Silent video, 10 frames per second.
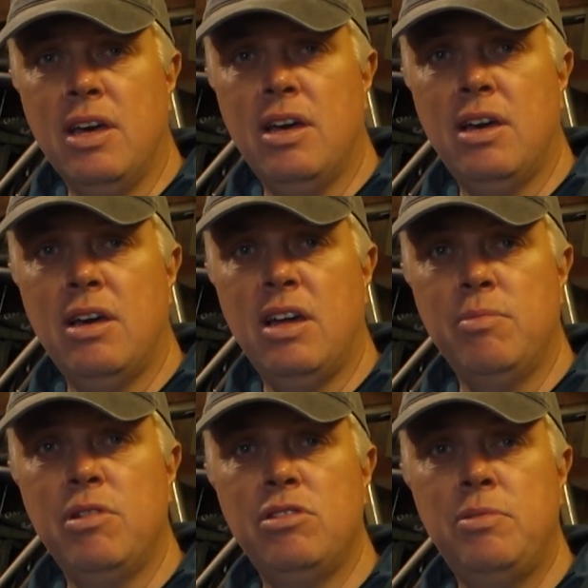uh, an
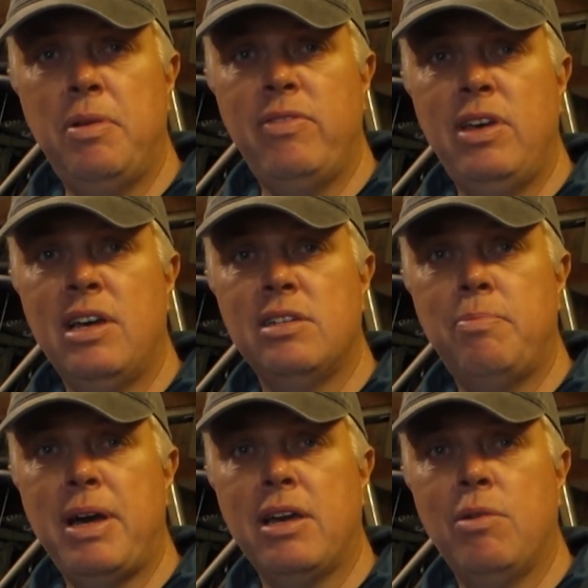emergency bivy as a
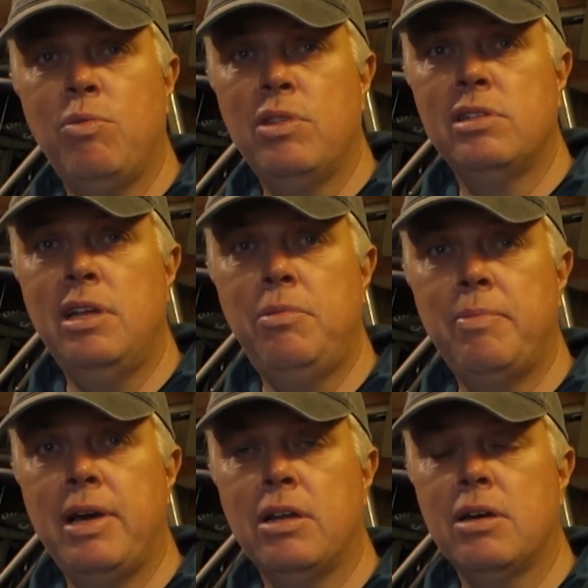backup with a sleeping
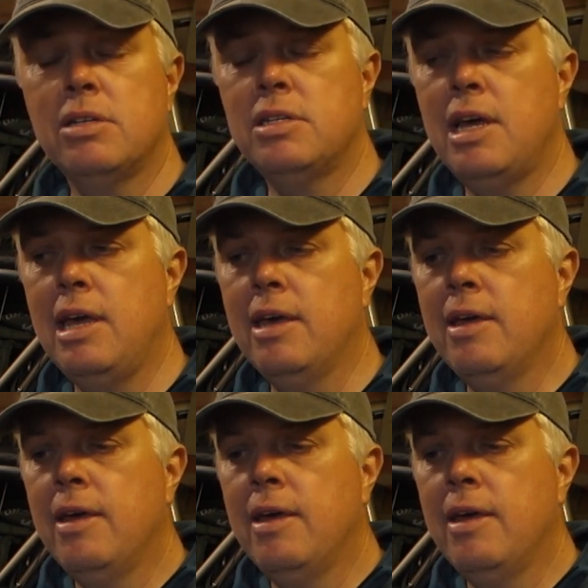bag, like I say.